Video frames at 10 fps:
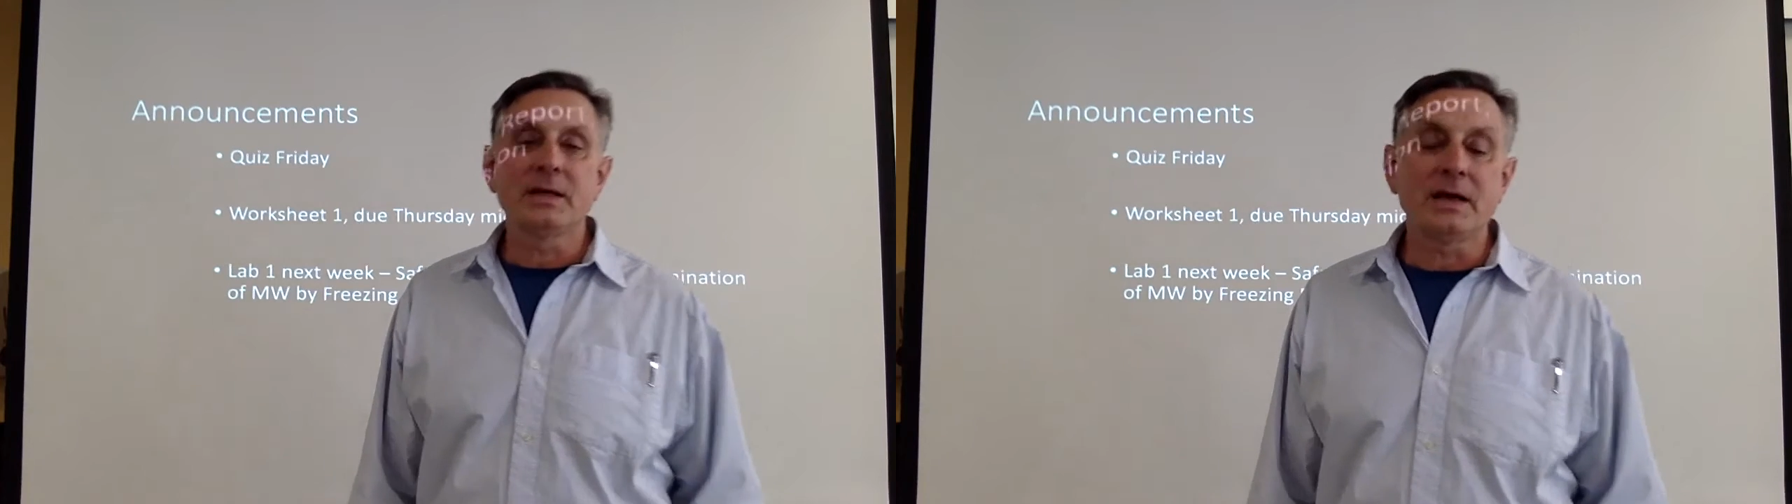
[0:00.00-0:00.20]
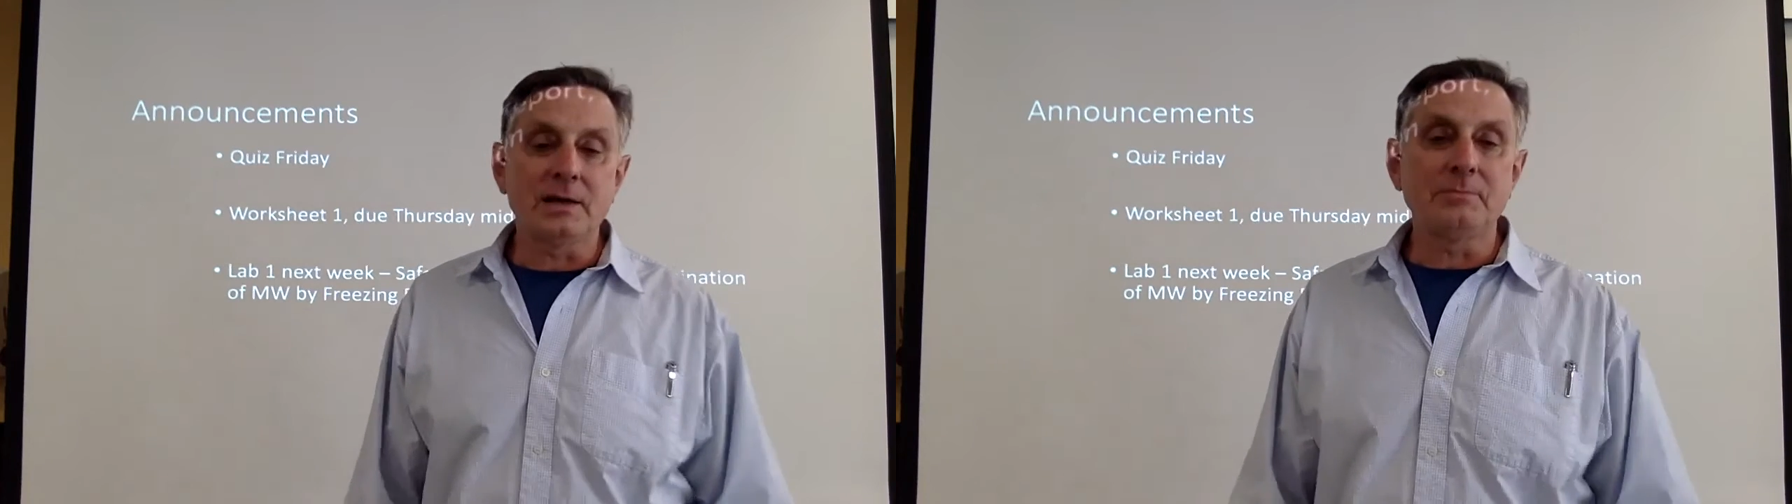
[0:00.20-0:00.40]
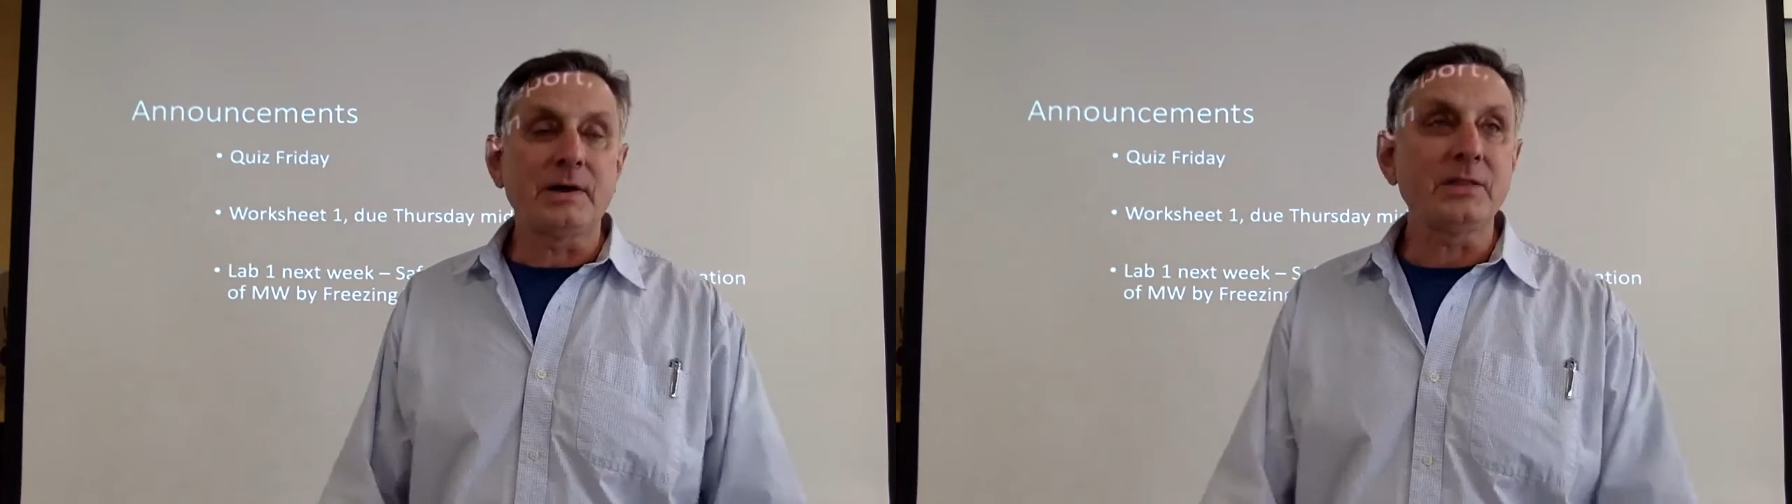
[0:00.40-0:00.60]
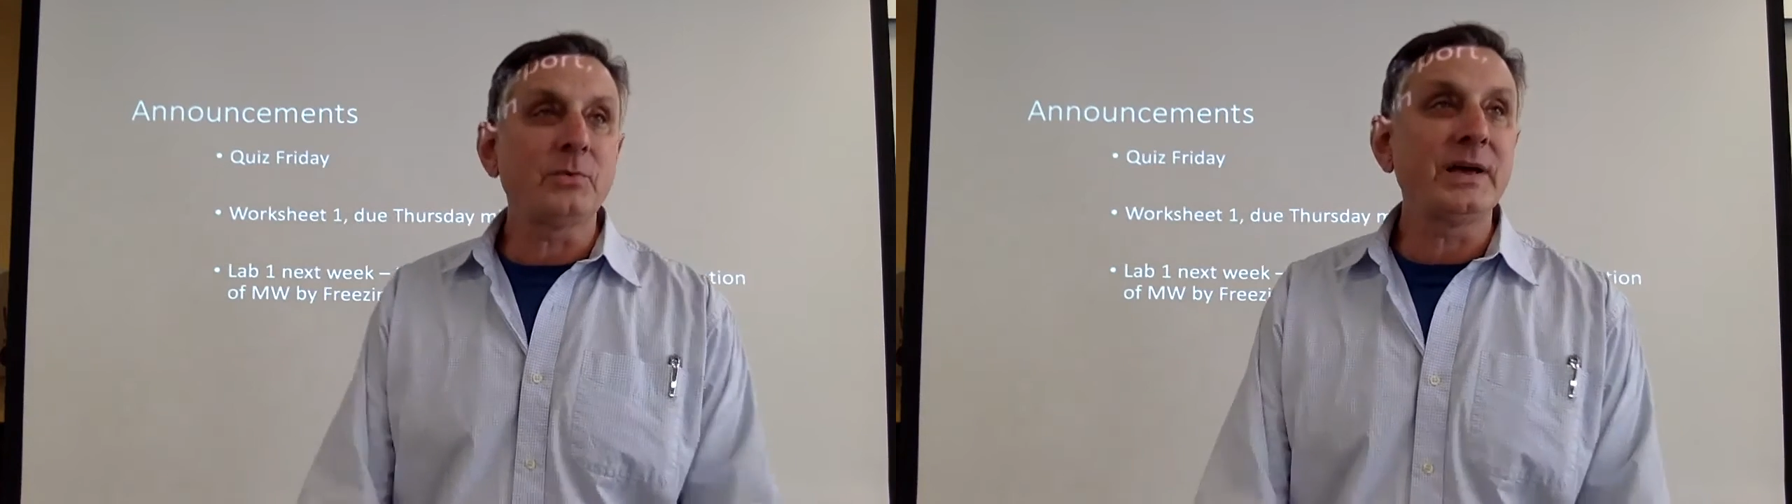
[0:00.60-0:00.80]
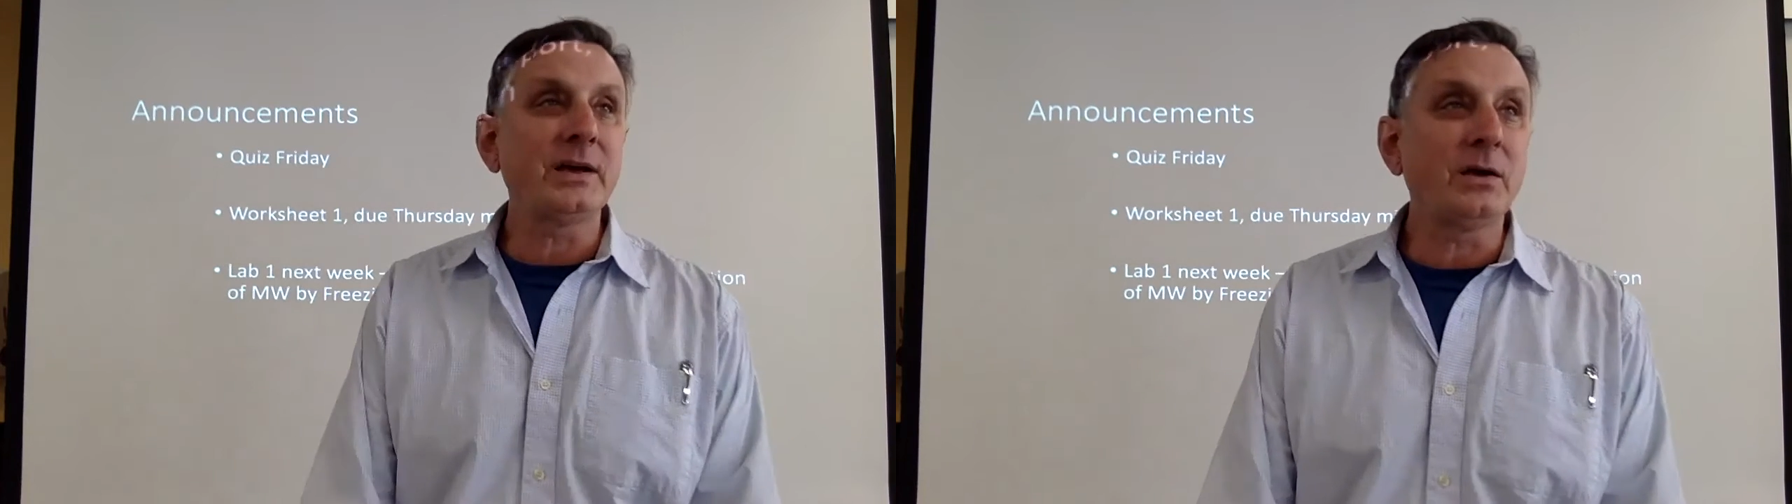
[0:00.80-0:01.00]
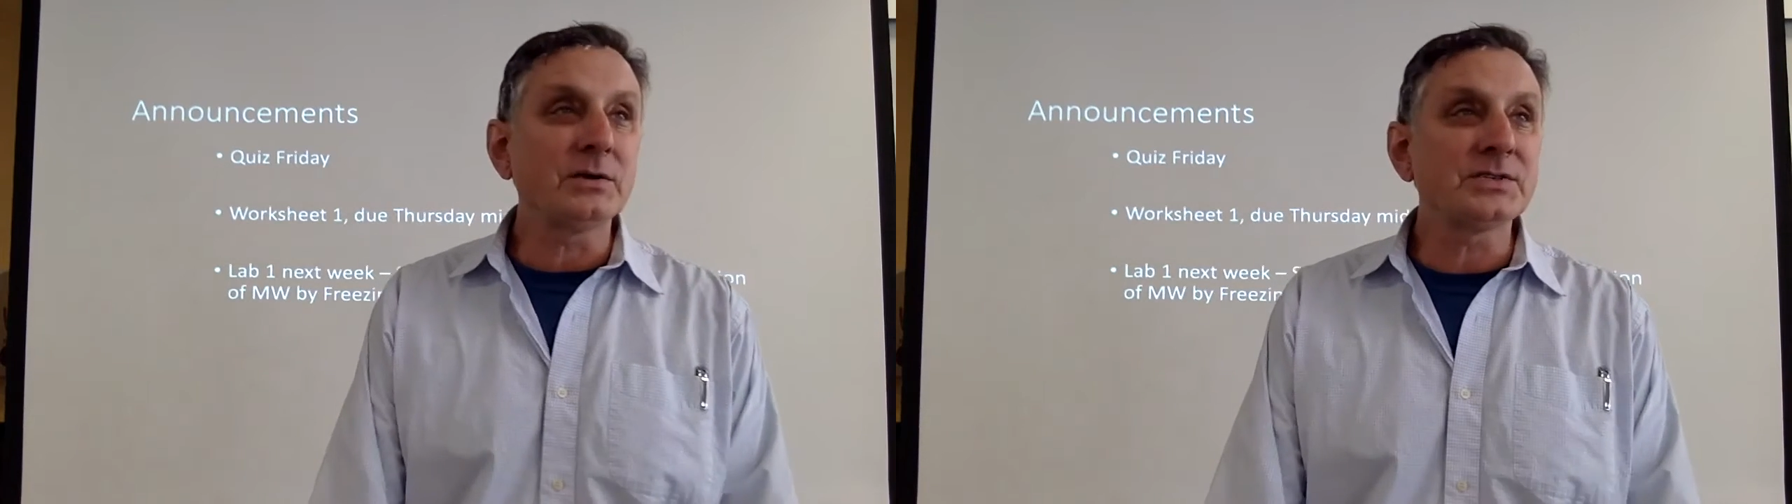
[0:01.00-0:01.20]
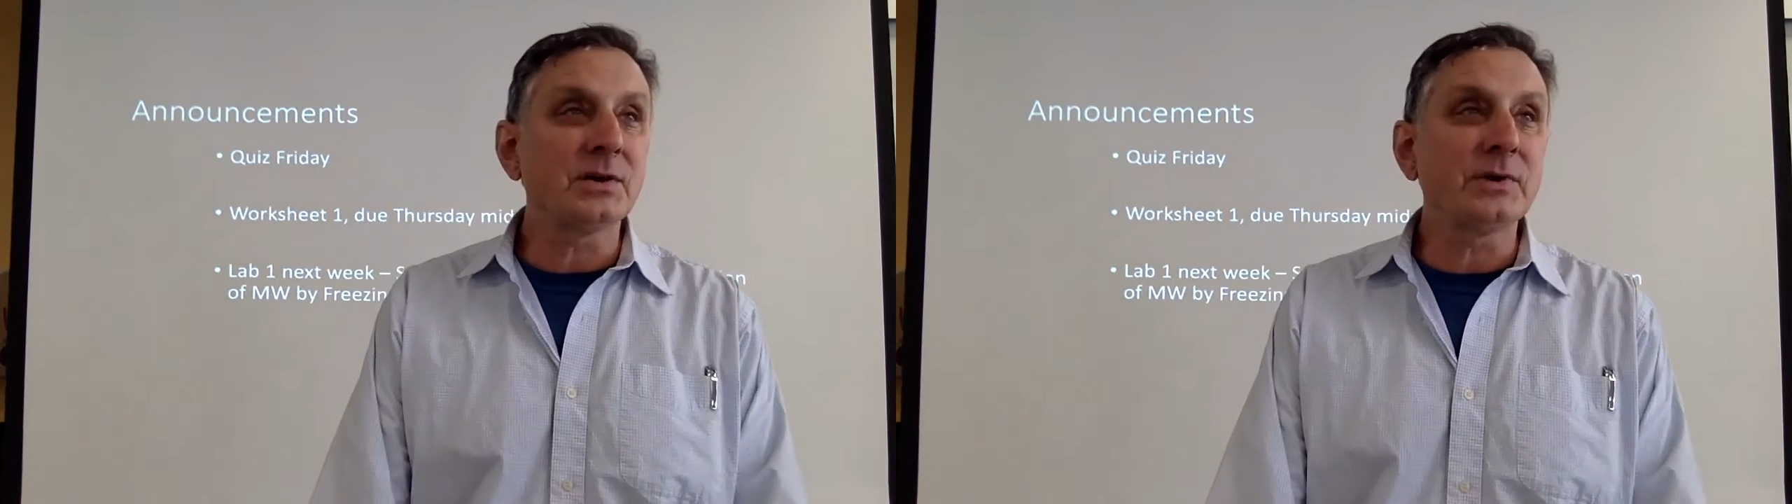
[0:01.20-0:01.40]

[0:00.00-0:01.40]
By the way, also,